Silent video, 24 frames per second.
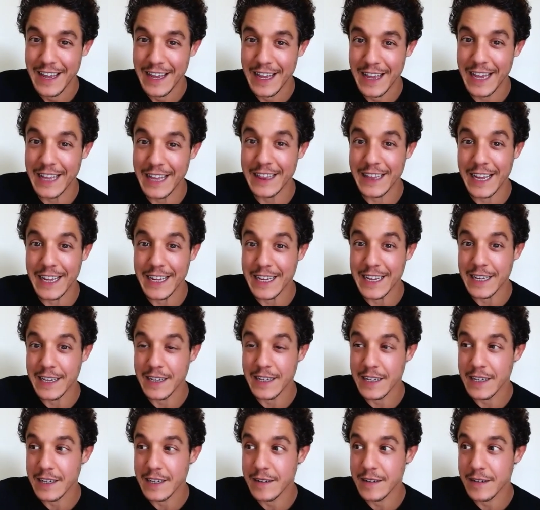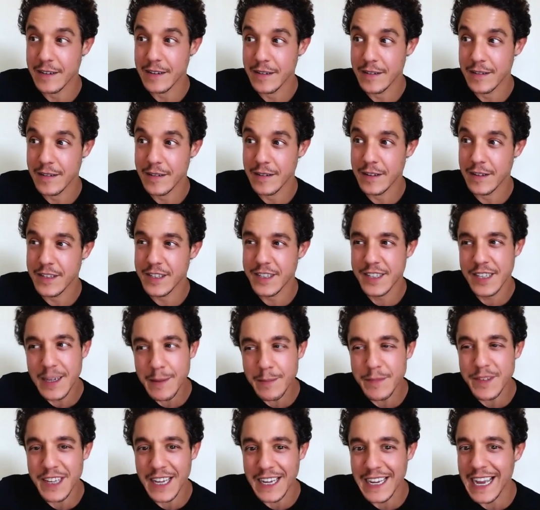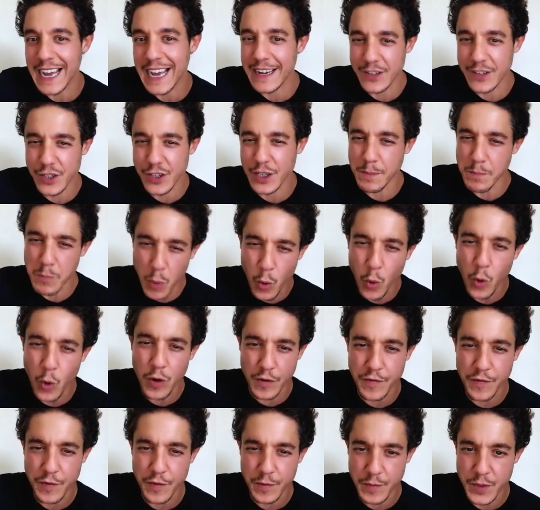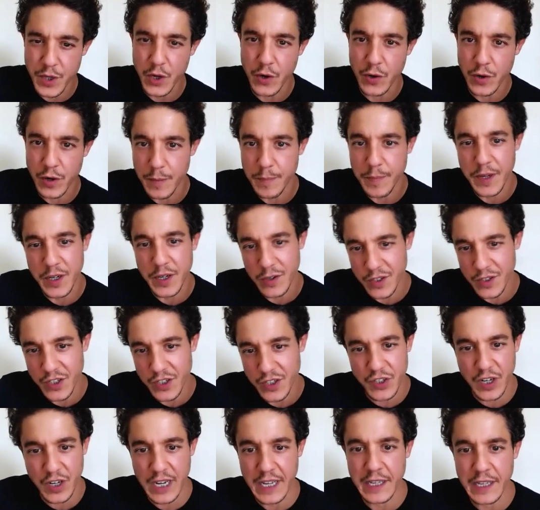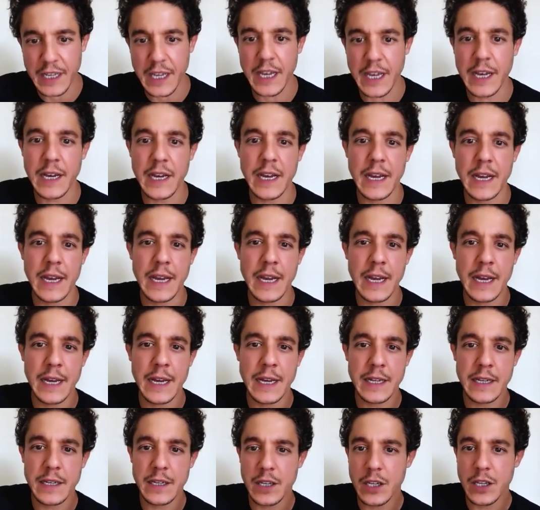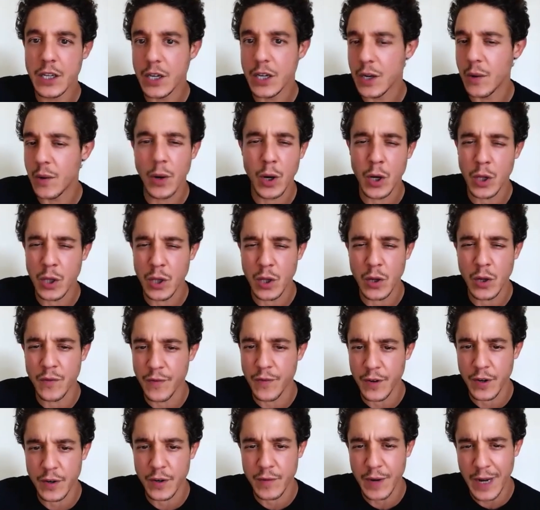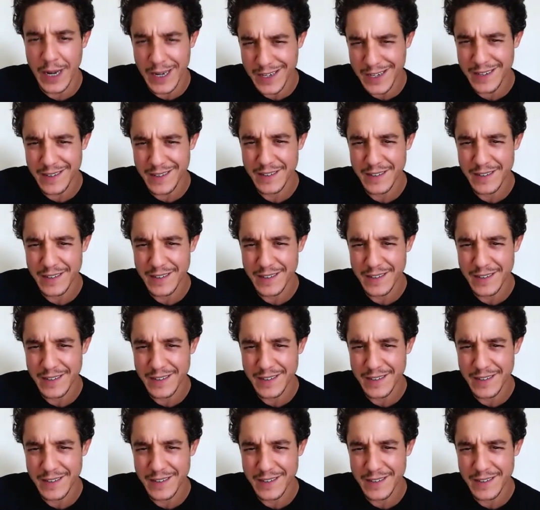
And like, it seems like actually more from Europe and Australia and, you know, all over, right?